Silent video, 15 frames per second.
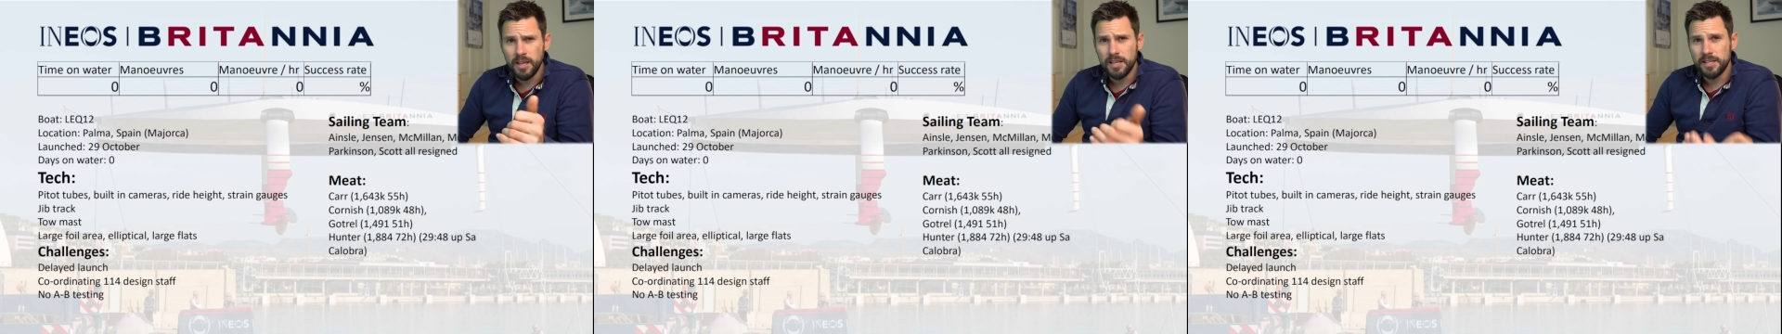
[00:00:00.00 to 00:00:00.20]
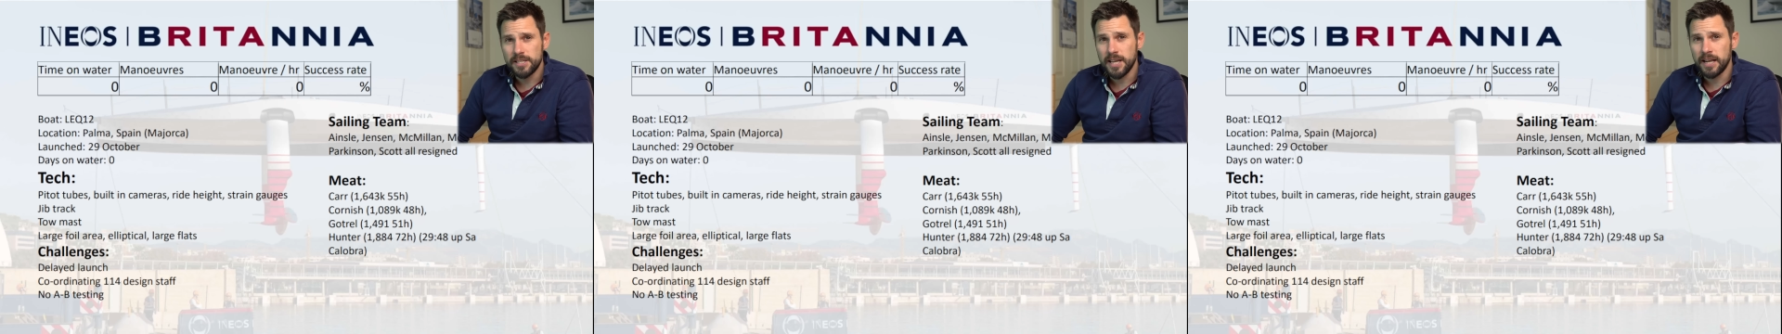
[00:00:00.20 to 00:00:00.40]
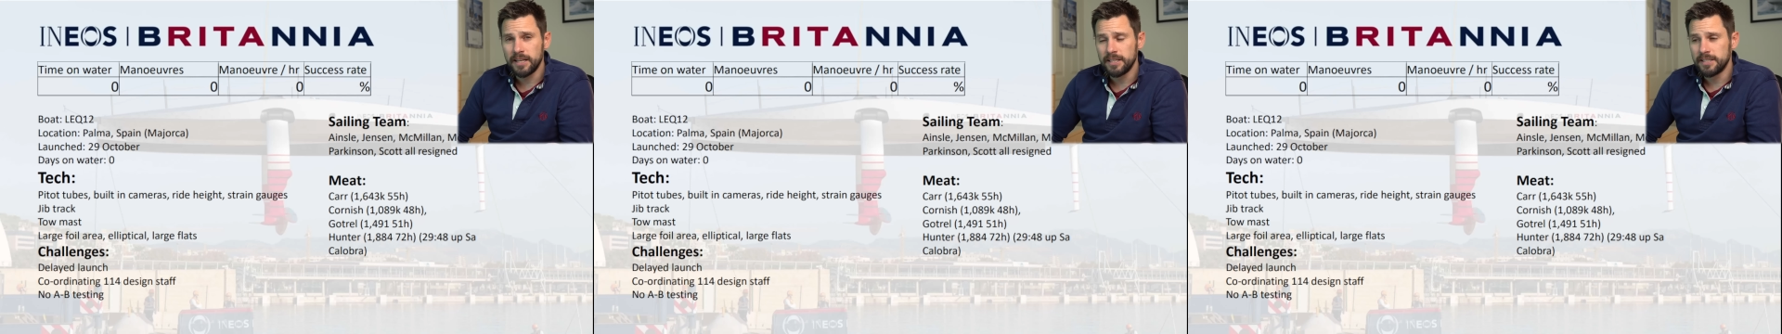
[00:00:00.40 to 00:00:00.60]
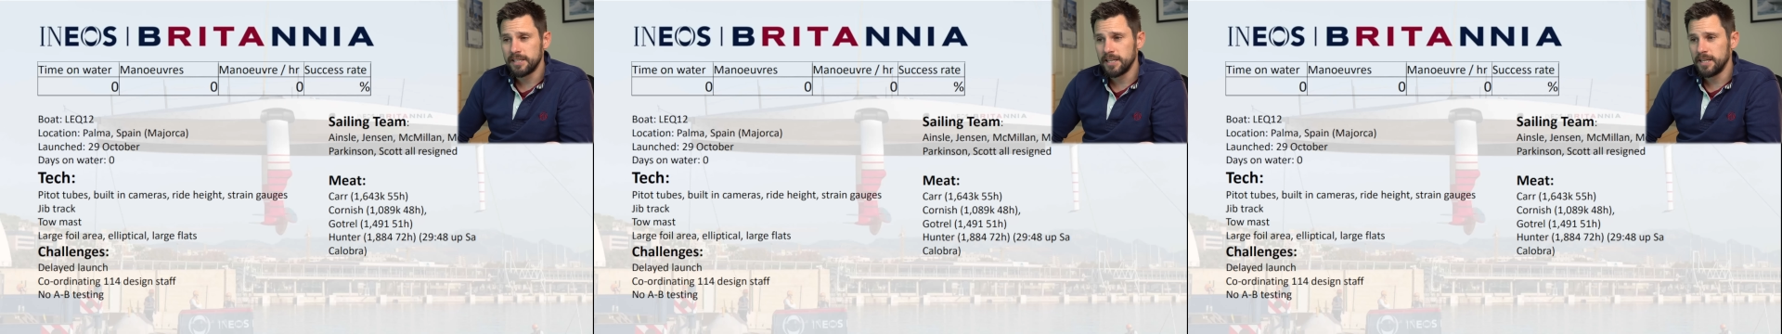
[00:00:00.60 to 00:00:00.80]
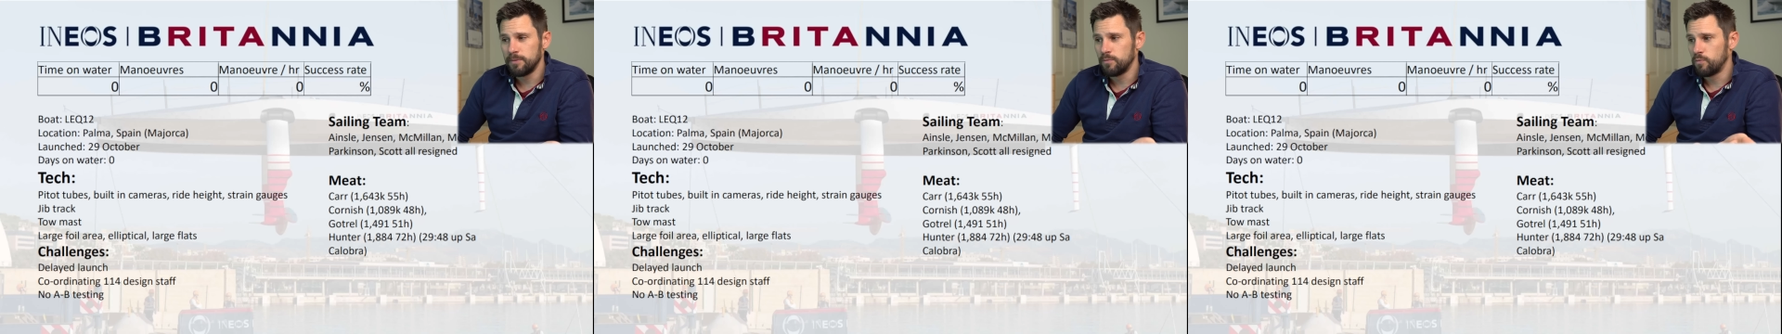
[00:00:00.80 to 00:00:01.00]
Sailing
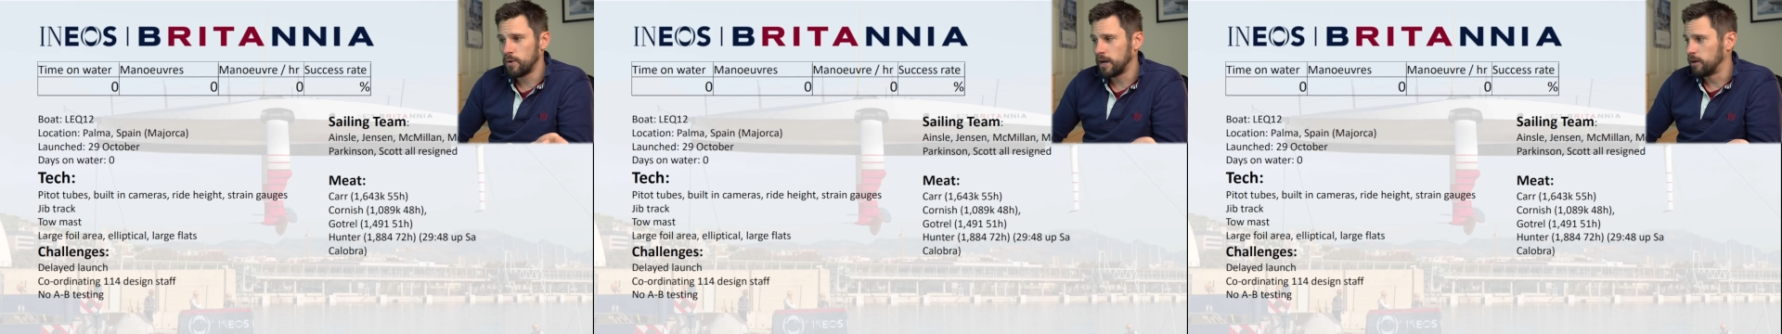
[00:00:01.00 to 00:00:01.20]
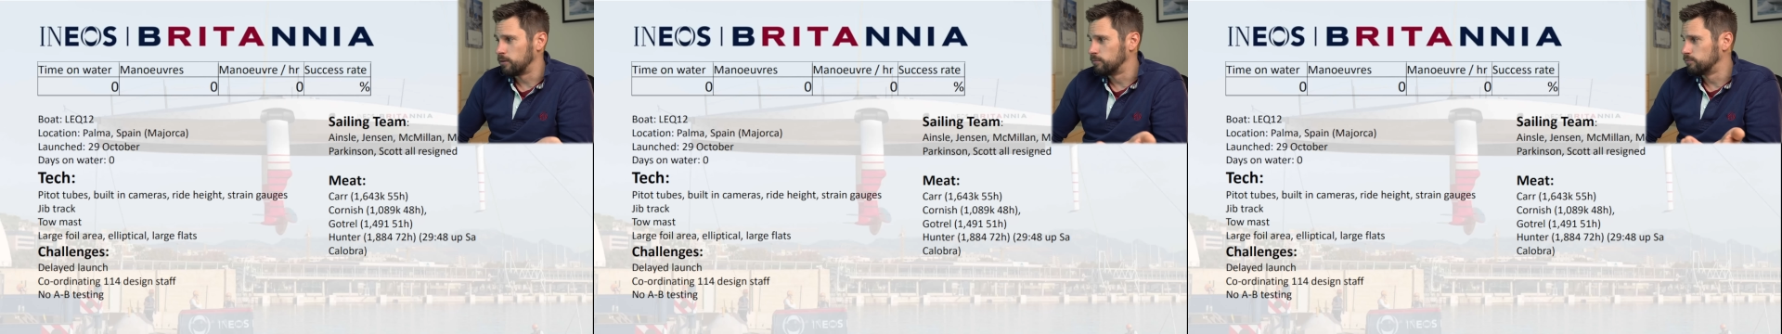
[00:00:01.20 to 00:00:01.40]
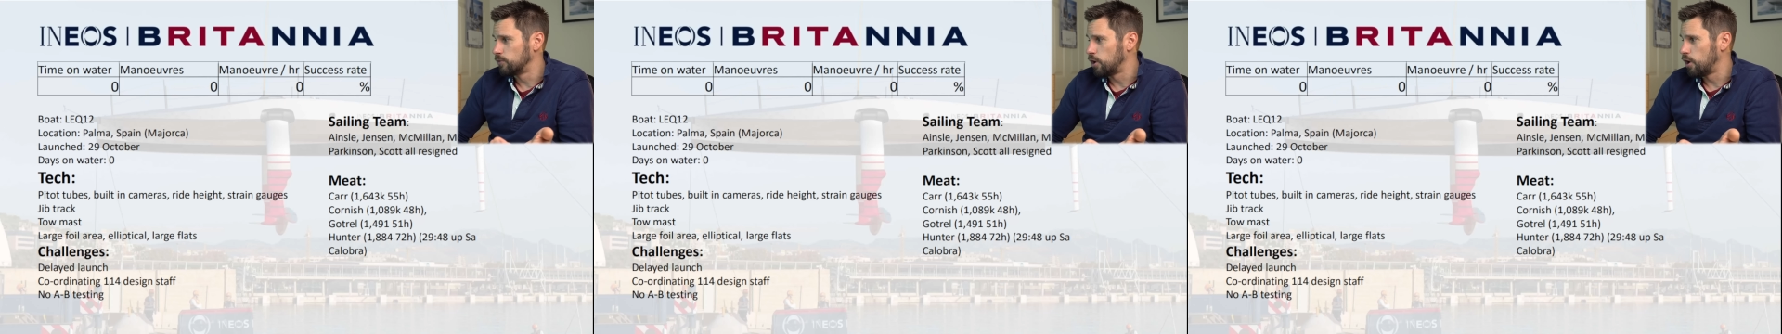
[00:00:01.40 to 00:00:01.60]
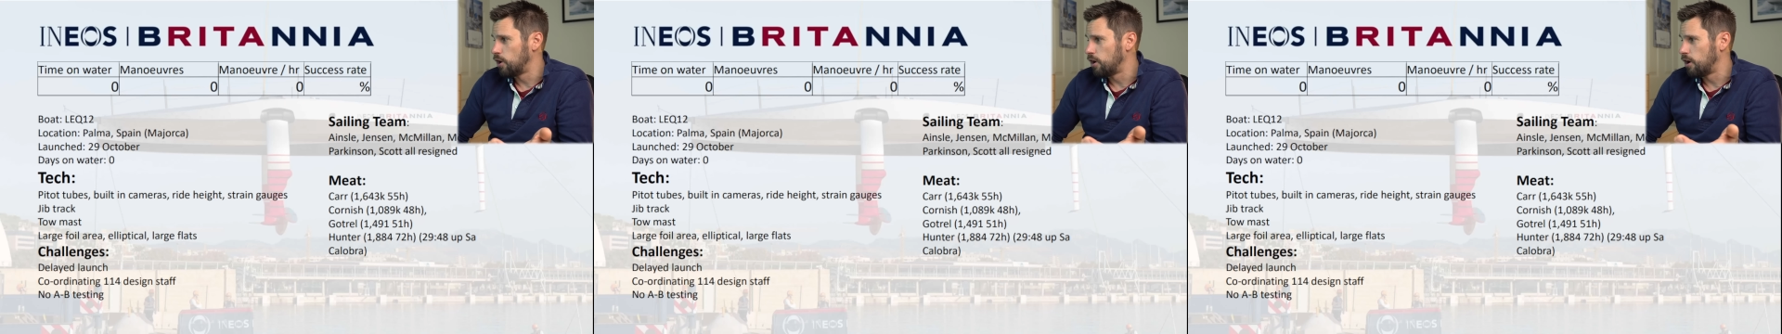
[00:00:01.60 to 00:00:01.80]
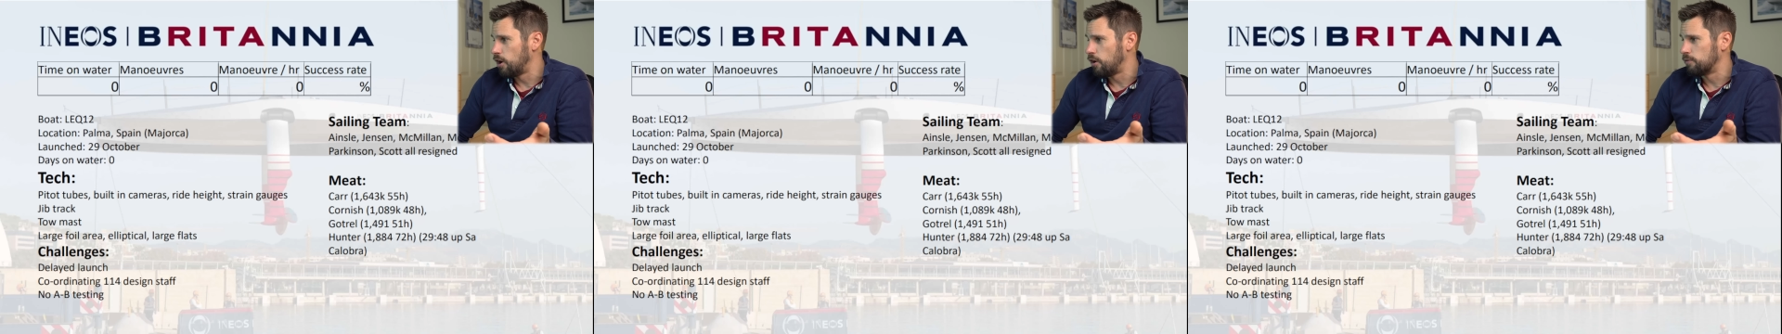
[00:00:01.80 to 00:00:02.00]
team, well,
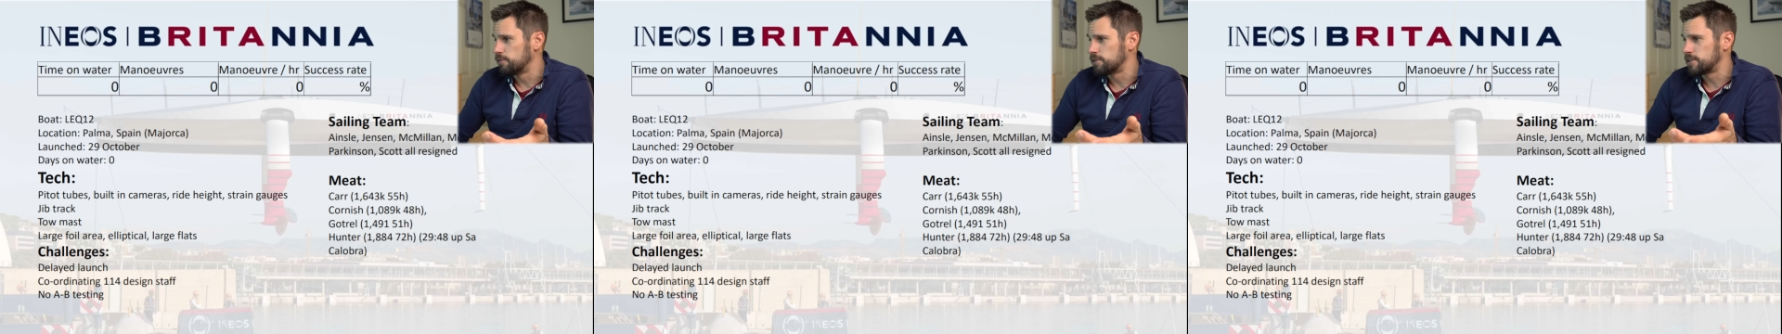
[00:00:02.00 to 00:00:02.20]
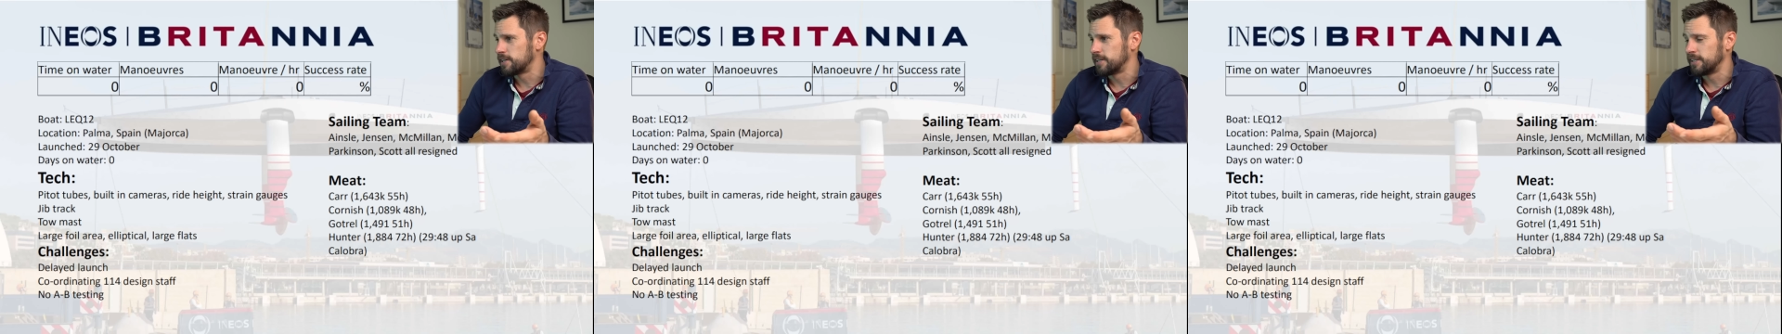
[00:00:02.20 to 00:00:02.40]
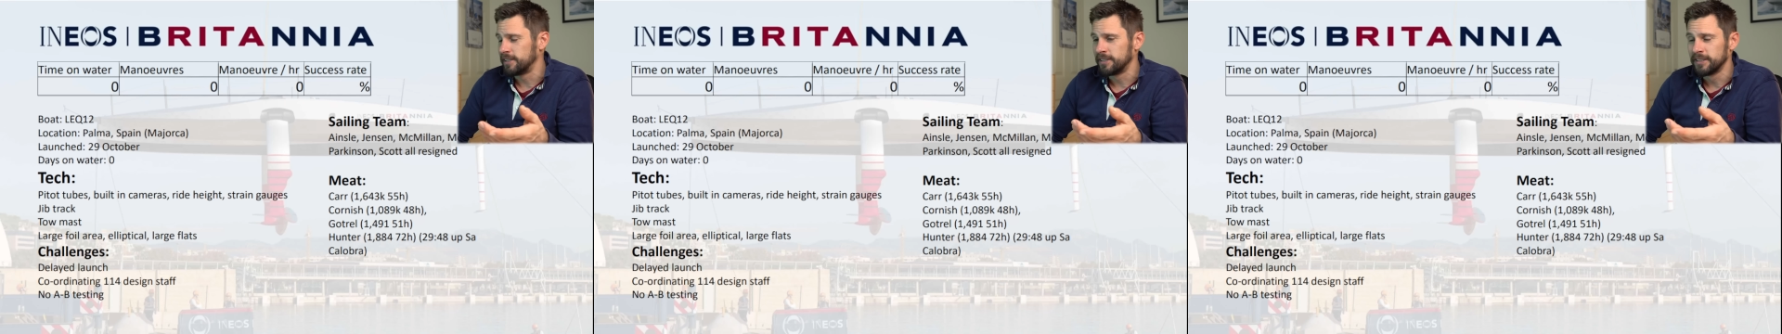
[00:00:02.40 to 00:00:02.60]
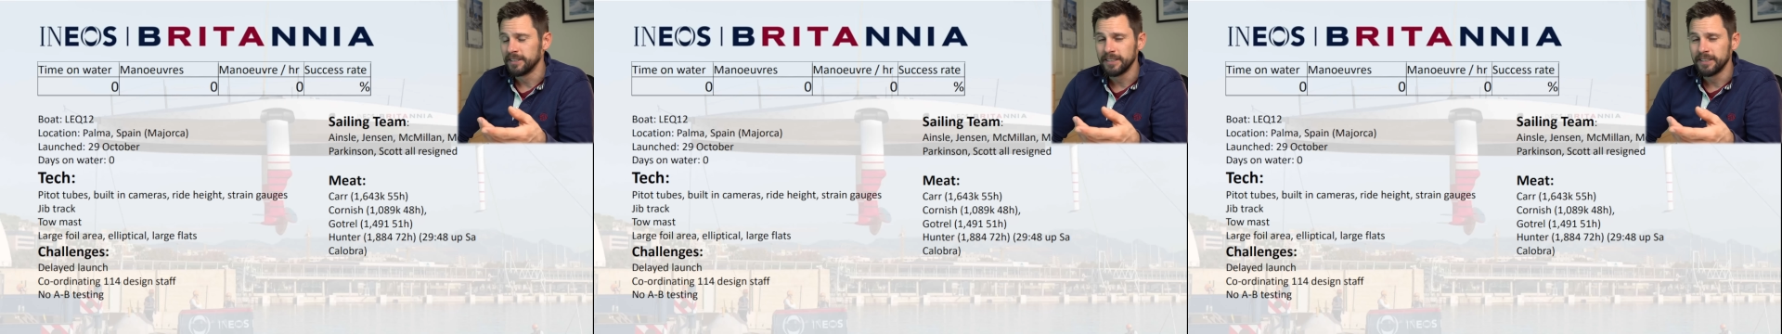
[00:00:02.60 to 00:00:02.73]
obviously